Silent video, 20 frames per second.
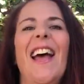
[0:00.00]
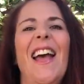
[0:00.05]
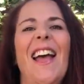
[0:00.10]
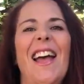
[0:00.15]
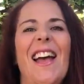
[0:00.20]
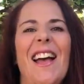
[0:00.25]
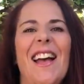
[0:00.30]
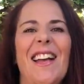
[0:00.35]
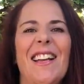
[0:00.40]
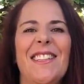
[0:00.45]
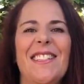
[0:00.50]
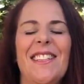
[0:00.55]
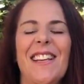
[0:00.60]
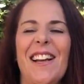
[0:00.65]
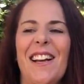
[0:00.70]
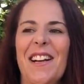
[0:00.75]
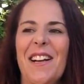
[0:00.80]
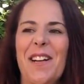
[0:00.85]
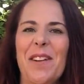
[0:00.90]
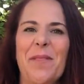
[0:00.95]
And
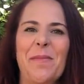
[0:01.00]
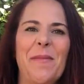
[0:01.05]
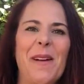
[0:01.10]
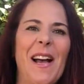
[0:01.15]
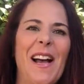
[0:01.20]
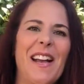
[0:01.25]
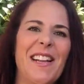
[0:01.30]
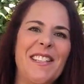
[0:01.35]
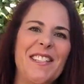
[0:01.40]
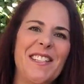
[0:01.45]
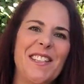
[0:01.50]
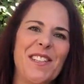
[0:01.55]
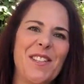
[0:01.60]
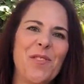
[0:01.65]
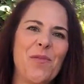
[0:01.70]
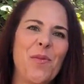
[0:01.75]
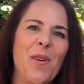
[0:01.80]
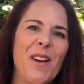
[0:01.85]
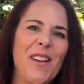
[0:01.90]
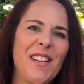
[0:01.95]
I
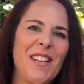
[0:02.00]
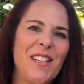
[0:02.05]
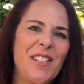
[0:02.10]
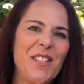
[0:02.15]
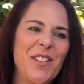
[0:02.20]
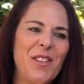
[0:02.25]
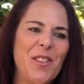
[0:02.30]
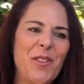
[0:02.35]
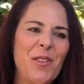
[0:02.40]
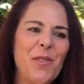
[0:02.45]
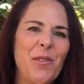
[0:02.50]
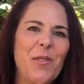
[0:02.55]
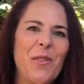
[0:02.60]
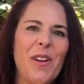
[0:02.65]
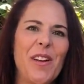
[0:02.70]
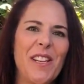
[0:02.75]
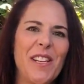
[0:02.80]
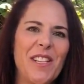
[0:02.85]
just wanted to